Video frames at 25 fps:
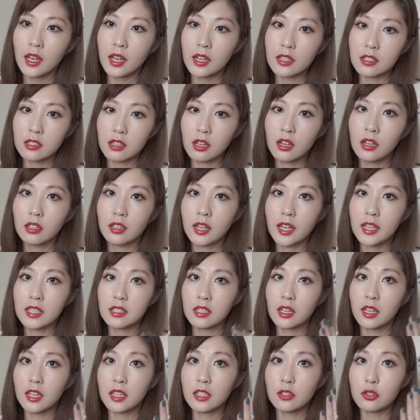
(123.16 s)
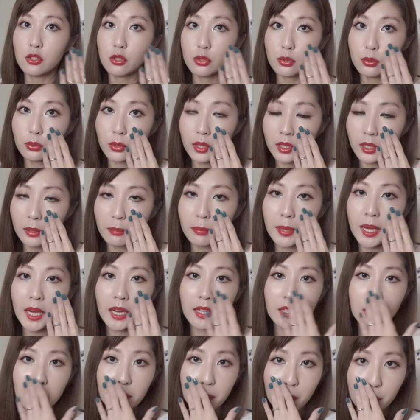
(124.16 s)
as long as I do like a
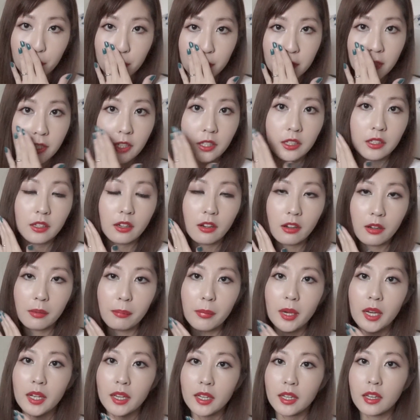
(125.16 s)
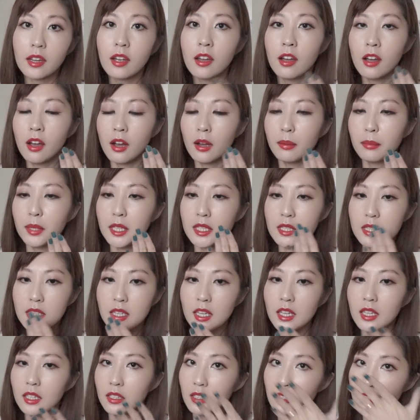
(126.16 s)
patting motion on my
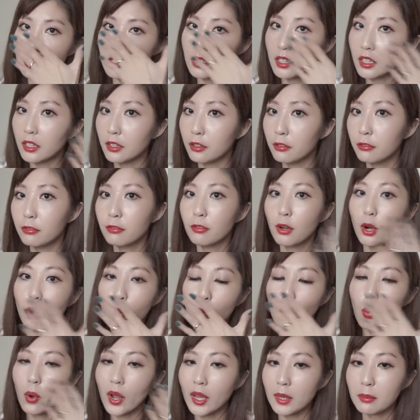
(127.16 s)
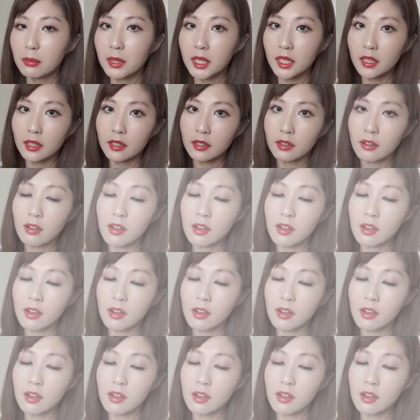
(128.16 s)
skin instead of wiping it